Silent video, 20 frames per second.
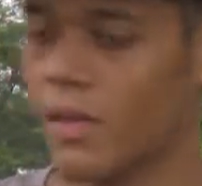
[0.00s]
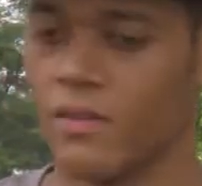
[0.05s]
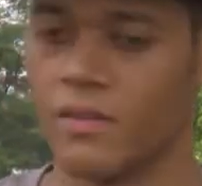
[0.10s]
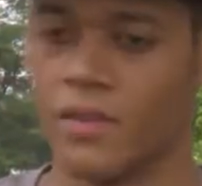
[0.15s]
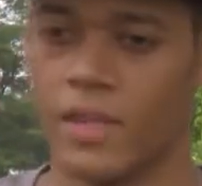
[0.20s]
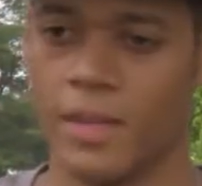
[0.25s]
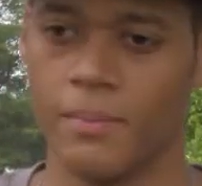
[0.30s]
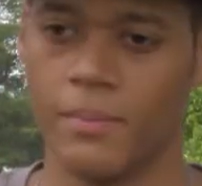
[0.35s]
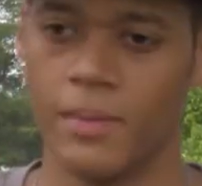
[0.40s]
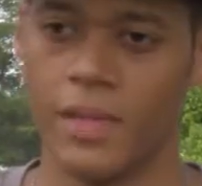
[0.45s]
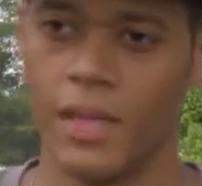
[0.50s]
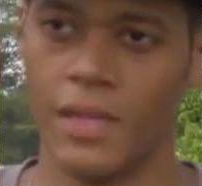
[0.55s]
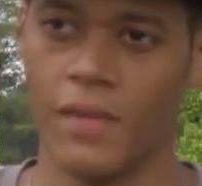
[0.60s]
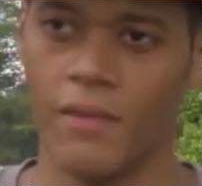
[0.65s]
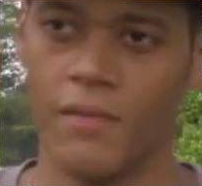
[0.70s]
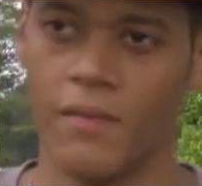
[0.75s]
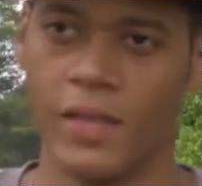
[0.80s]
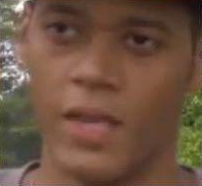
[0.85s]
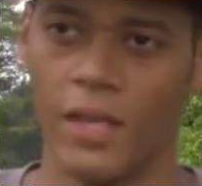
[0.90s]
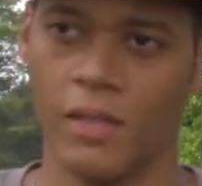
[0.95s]
Same thing
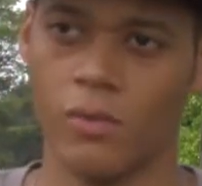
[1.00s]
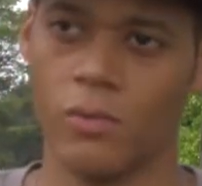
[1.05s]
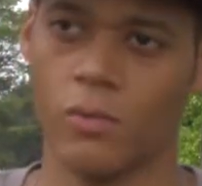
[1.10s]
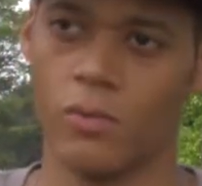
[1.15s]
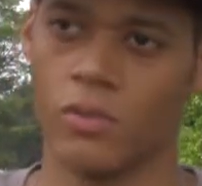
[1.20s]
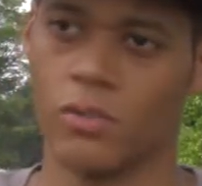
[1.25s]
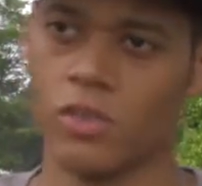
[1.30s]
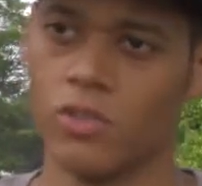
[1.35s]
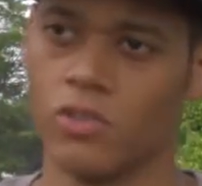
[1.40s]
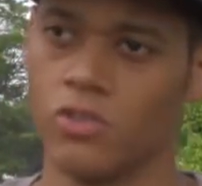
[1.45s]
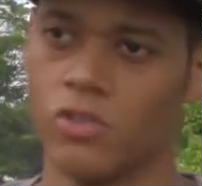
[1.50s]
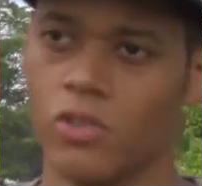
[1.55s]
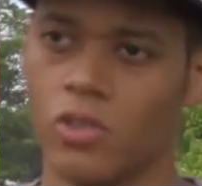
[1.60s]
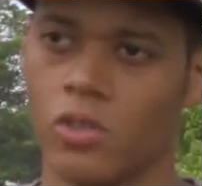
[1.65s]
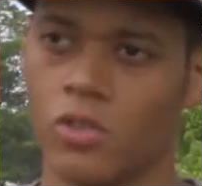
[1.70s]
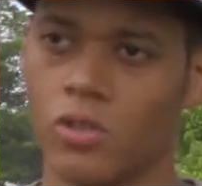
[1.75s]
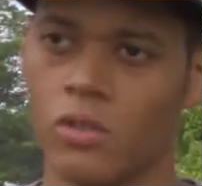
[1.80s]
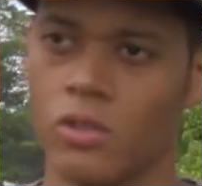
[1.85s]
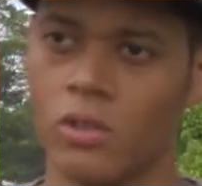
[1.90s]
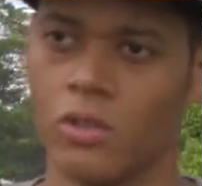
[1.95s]
if Ketu is
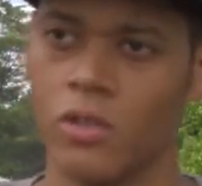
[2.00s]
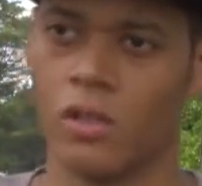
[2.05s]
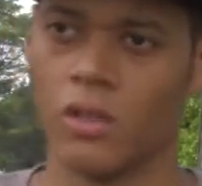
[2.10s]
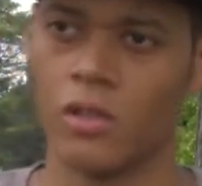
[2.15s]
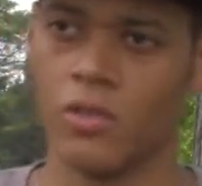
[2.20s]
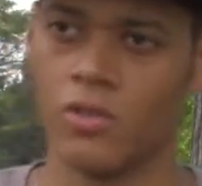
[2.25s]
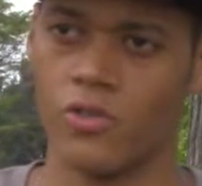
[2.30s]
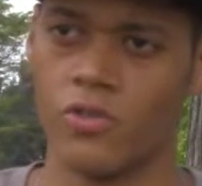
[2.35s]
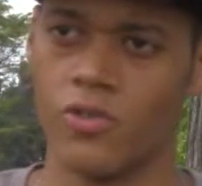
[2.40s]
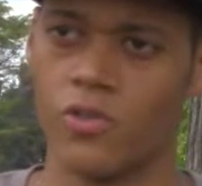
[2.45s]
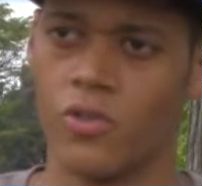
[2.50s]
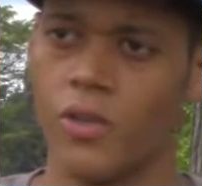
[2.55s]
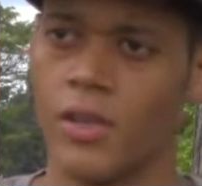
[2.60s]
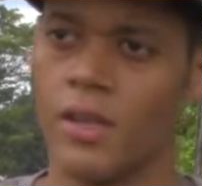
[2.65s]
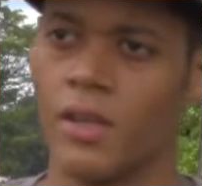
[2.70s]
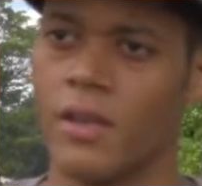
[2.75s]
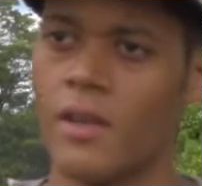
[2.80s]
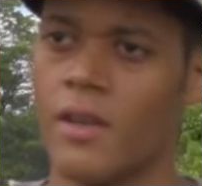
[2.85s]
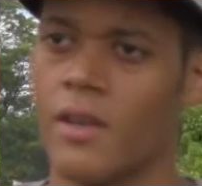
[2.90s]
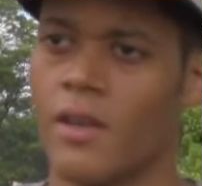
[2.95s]

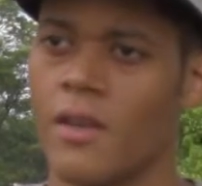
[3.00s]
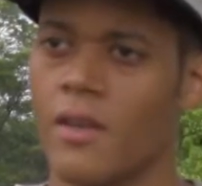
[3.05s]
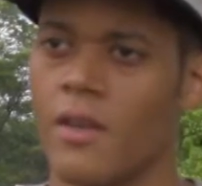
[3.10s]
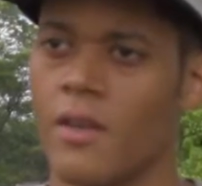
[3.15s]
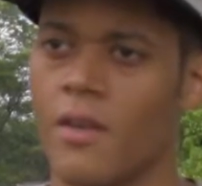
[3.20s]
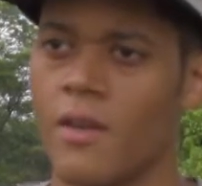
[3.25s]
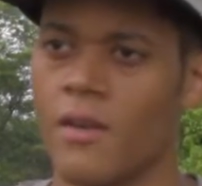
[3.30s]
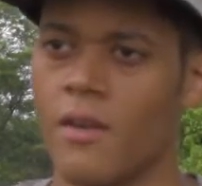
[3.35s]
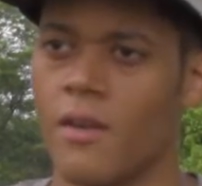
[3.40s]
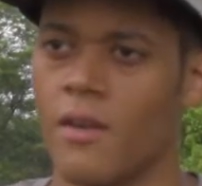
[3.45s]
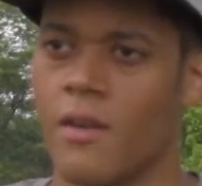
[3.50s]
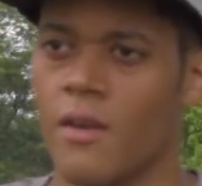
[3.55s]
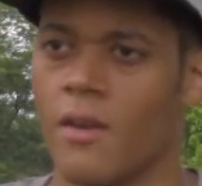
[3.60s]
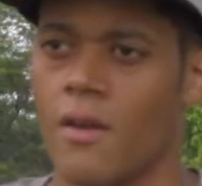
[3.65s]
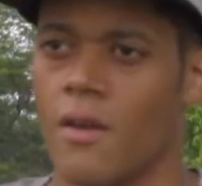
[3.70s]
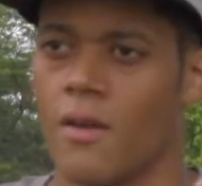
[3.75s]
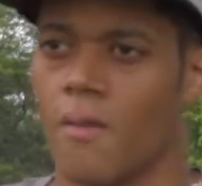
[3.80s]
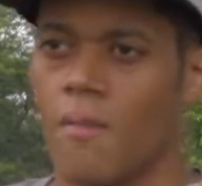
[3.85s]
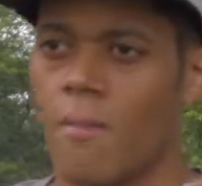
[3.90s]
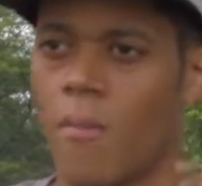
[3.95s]
conjoined
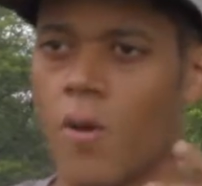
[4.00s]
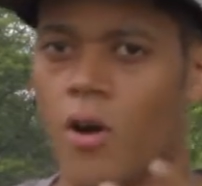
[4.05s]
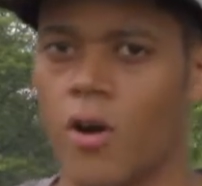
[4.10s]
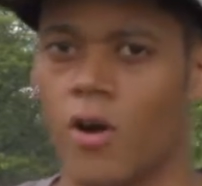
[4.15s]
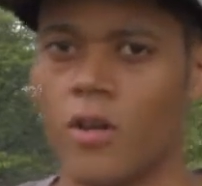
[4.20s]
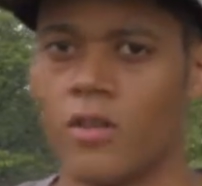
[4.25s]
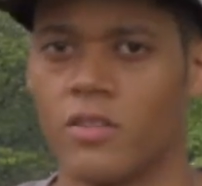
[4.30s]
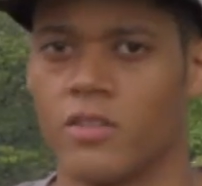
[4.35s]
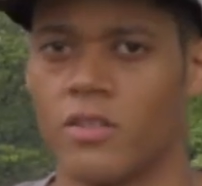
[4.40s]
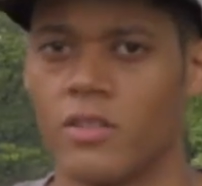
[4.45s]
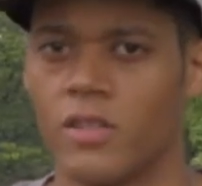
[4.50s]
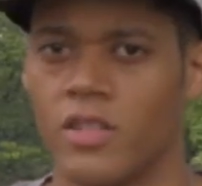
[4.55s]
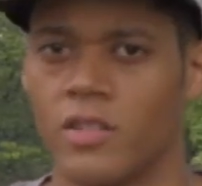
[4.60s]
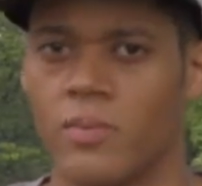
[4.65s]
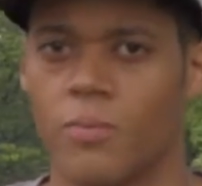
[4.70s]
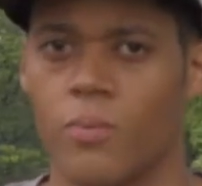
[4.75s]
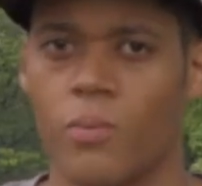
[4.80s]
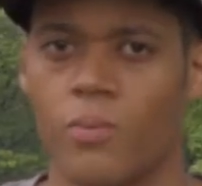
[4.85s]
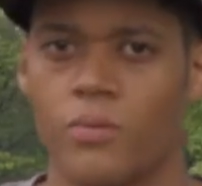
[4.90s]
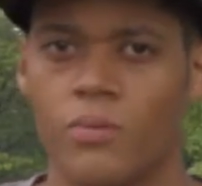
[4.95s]
Mars,
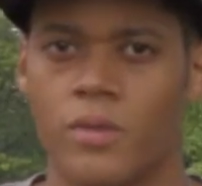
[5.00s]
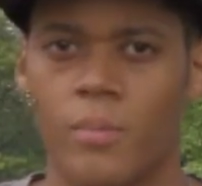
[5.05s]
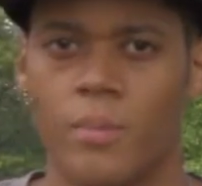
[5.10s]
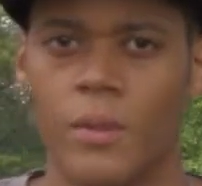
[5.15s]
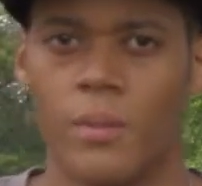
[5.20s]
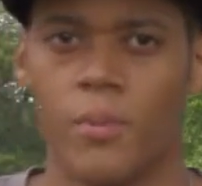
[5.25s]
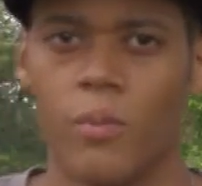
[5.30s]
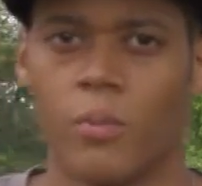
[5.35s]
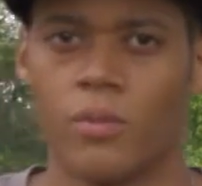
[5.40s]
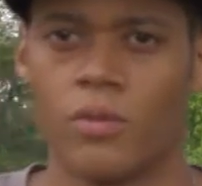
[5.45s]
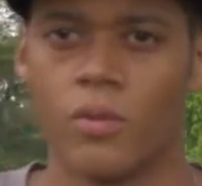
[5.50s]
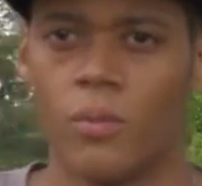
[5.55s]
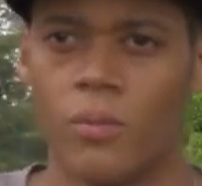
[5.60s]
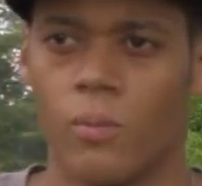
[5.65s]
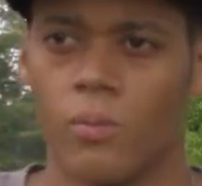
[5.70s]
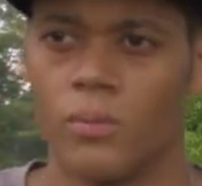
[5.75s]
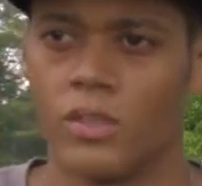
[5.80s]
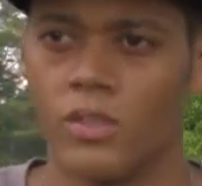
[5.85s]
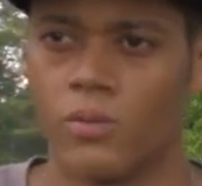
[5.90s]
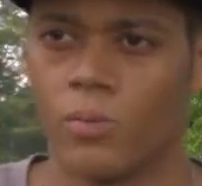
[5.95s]
the people with
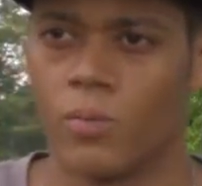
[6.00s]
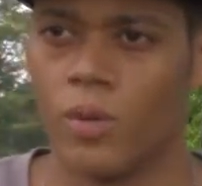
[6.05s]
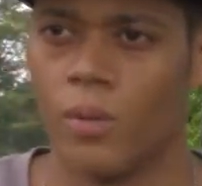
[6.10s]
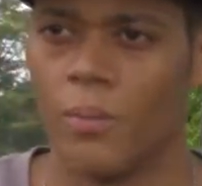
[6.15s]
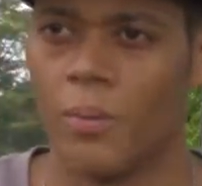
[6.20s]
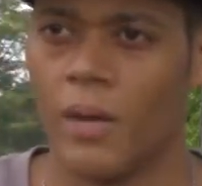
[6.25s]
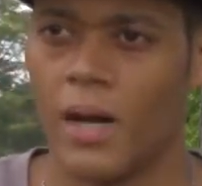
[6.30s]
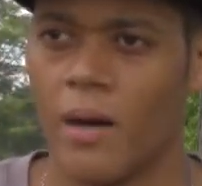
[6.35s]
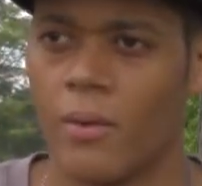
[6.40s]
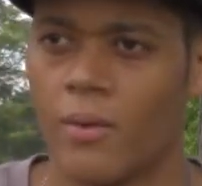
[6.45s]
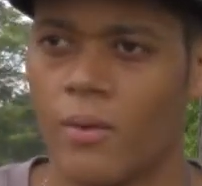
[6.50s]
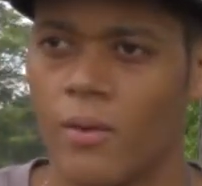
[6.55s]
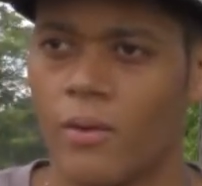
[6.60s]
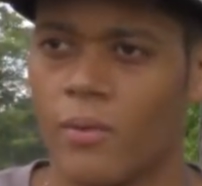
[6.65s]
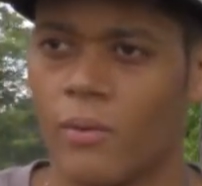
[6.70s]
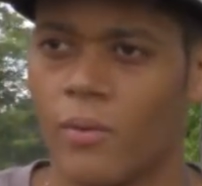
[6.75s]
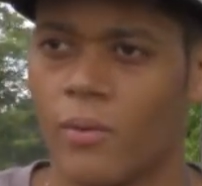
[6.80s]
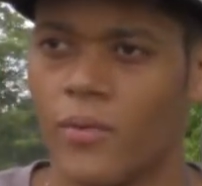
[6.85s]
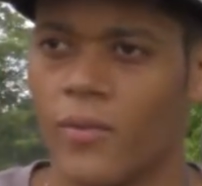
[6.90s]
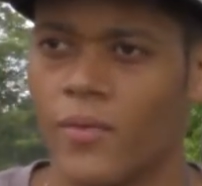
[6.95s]
this willpower
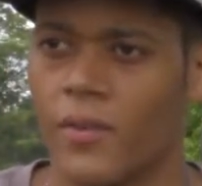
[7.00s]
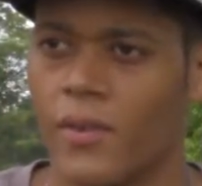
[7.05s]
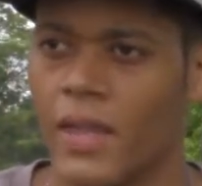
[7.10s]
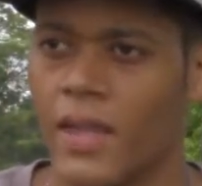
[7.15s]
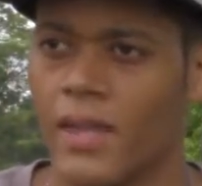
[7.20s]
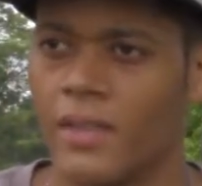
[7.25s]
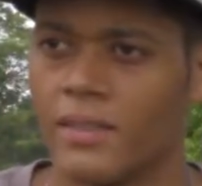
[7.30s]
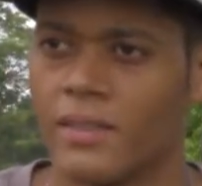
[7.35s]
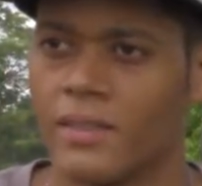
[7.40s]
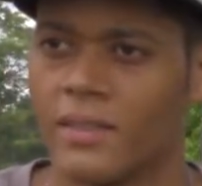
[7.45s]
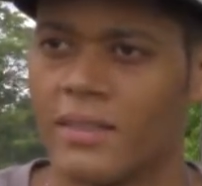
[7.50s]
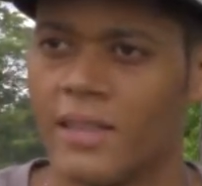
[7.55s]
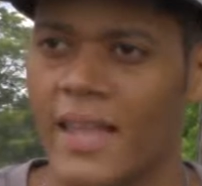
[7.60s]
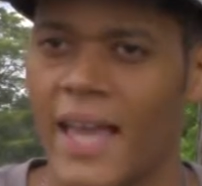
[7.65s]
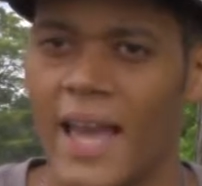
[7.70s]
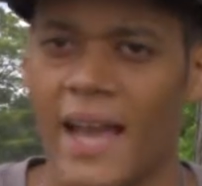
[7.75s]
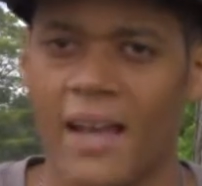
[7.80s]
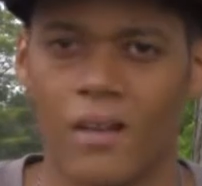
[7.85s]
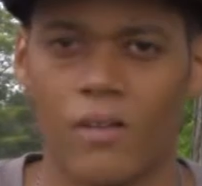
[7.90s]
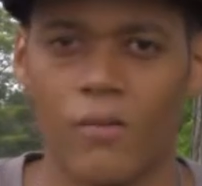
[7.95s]
will feel like
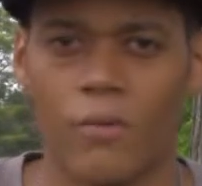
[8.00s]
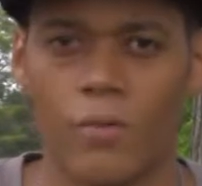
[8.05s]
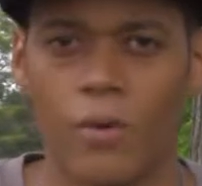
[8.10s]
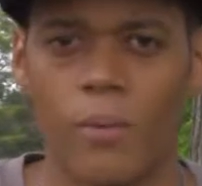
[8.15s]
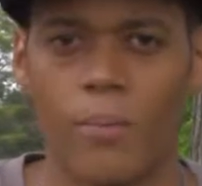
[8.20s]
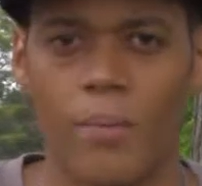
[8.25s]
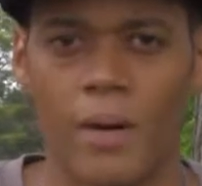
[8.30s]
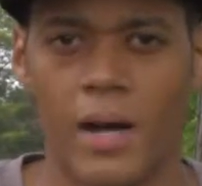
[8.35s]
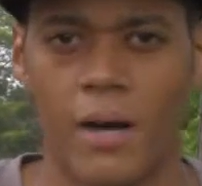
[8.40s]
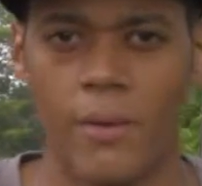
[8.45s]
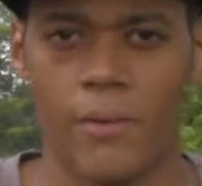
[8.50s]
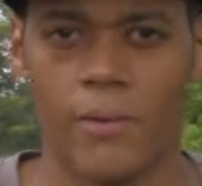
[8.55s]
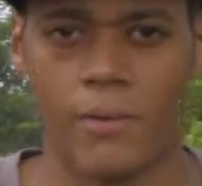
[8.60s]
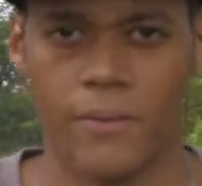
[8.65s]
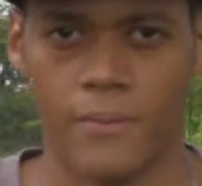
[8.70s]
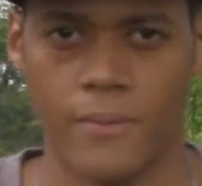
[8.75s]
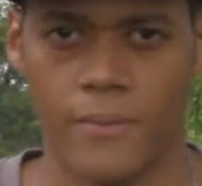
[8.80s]
lack of willpower.